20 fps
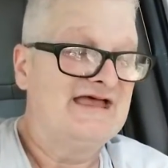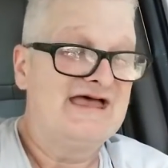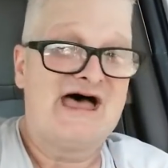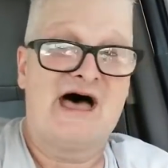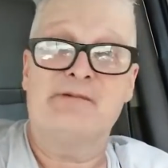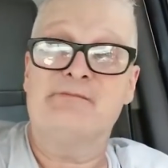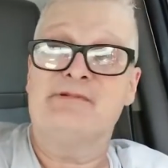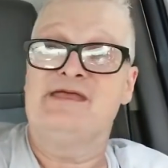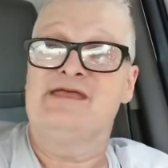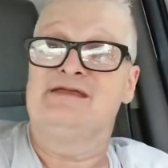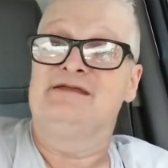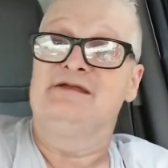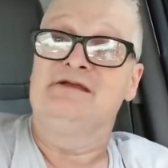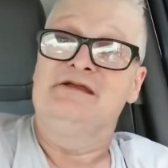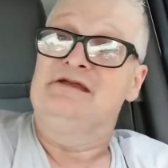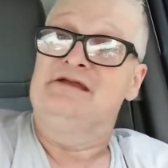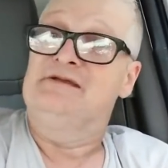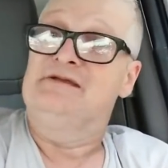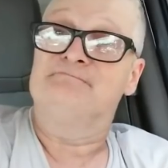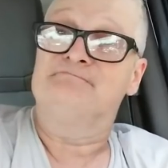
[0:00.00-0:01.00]
I mean,
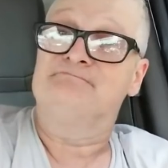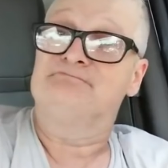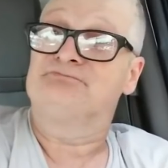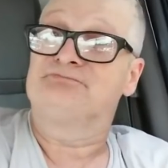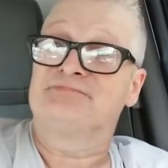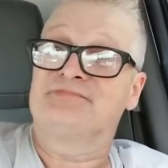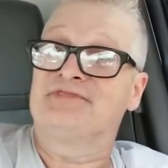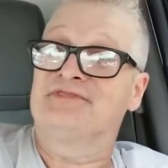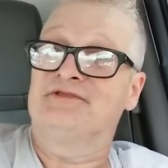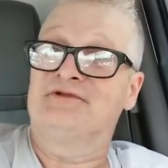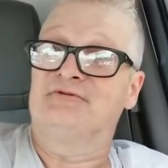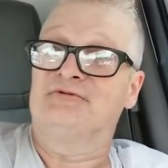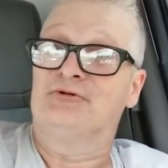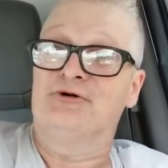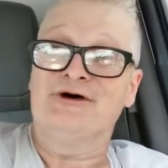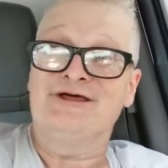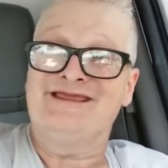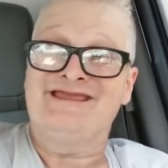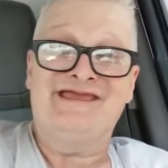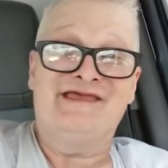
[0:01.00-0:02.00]

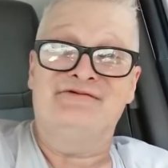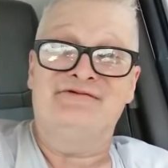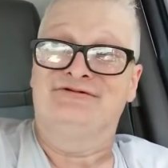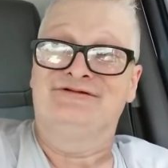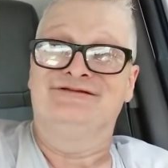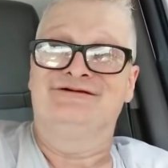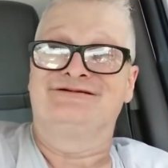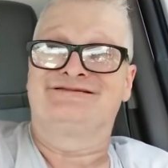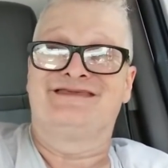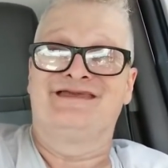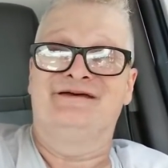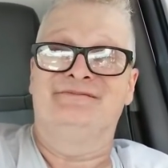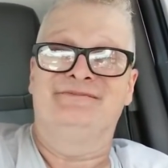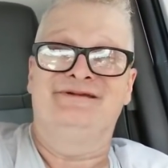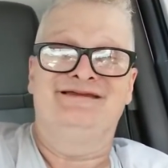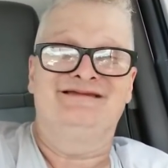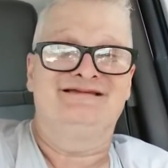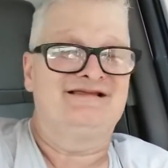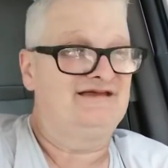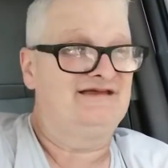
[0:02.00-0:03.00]
Woody even looked at
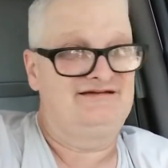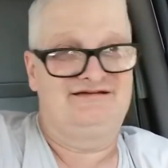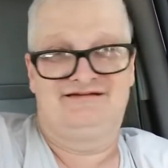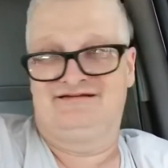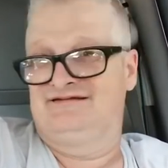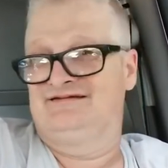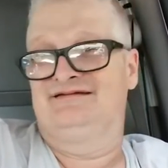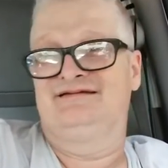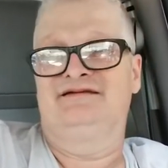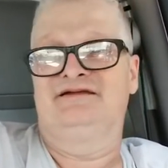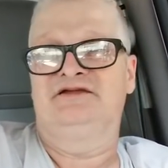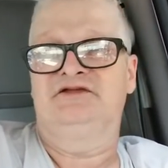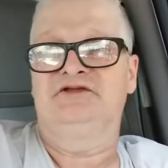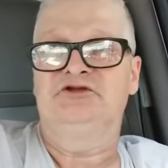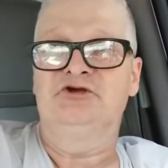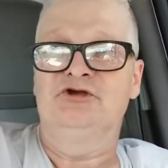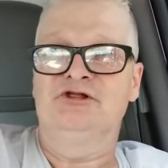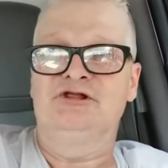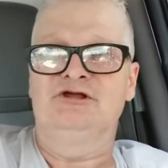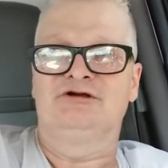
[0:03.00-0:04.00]
me like,
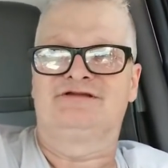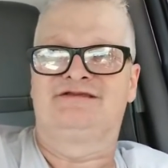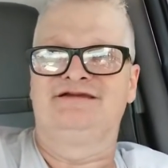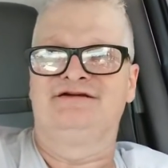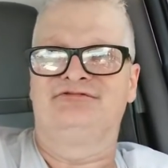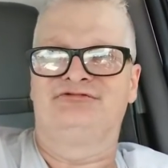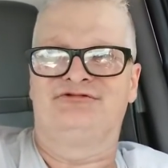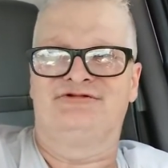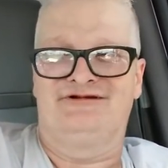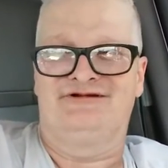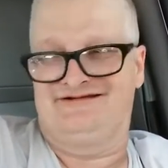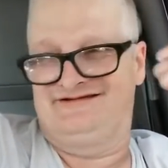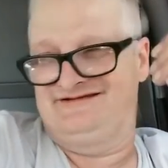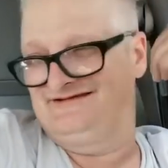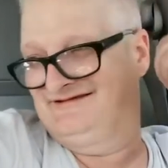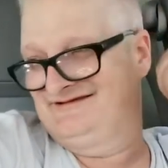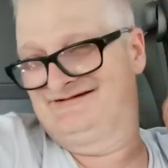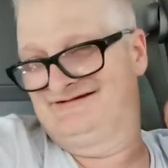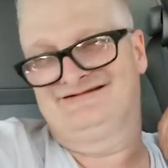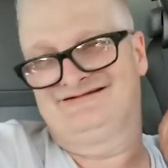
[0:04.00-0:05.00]
you look different,
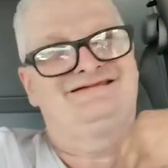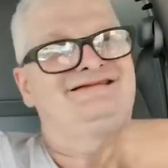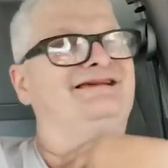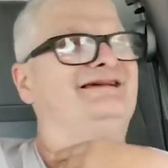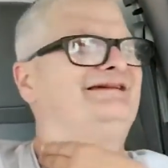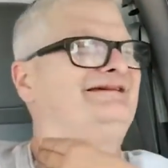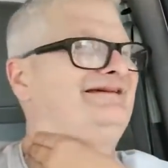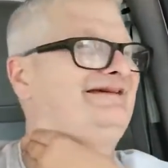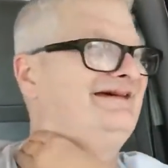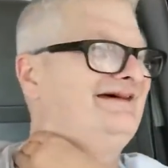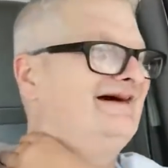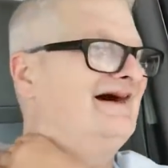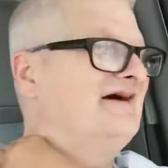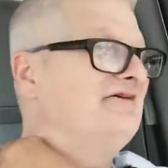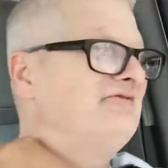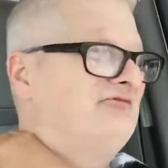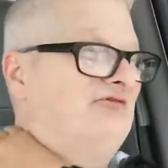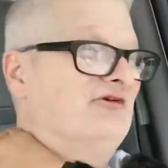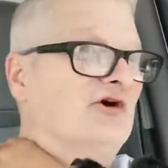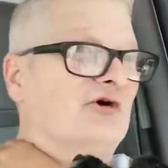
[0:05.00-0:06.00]
you know. It's like, yeah, I
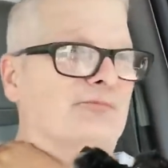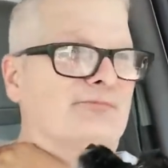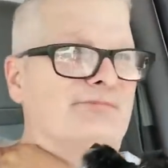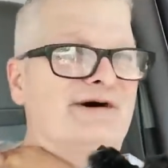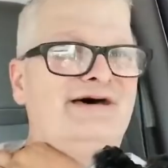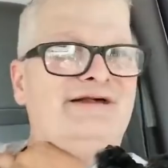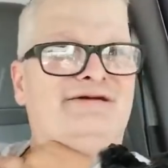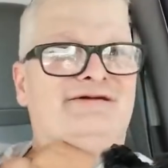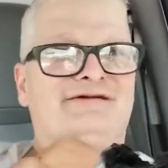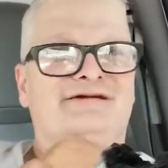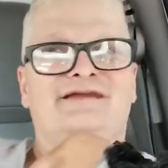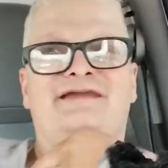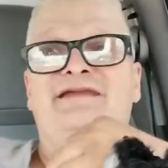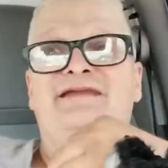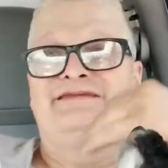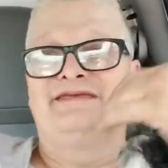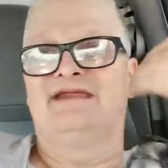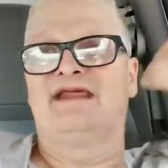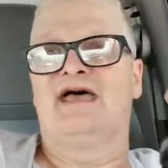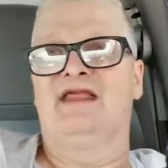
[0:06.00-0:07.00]
feel better. He
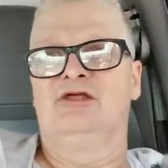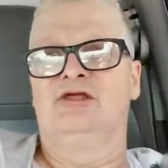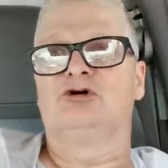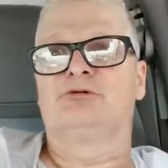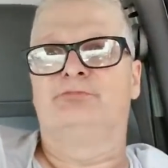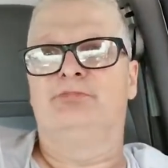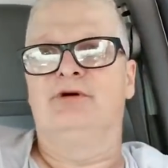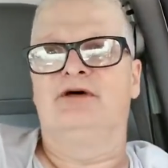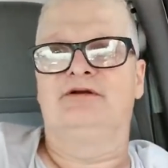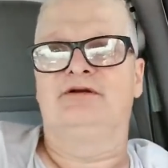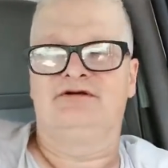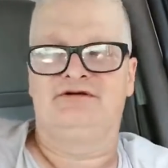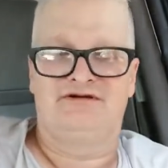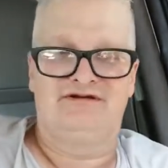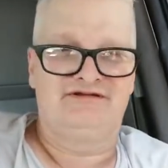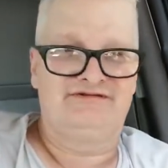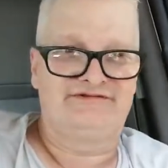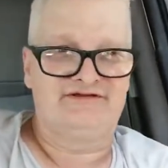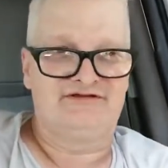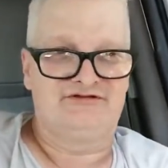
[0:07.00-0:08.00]
said I look better.
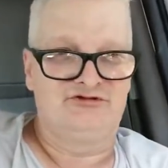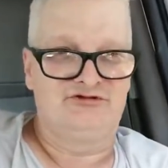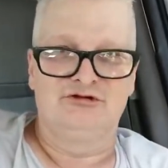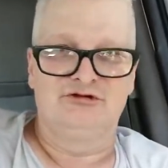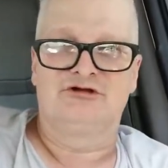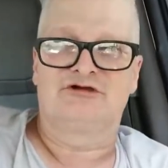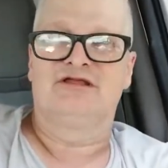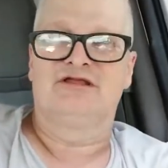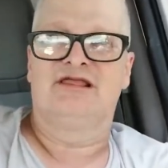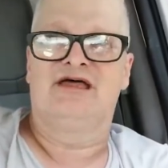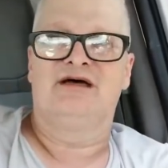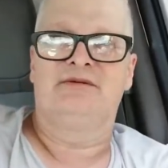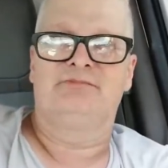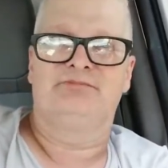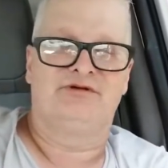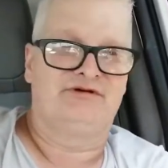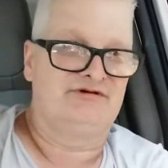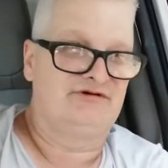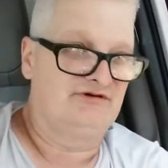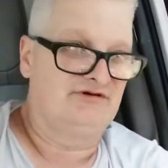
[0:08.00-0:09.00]
He said, you look a lot
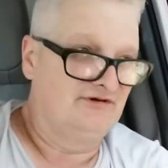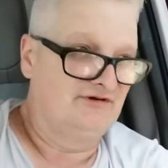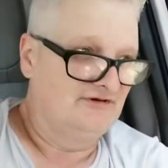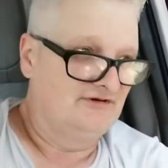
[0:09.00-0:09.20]
better.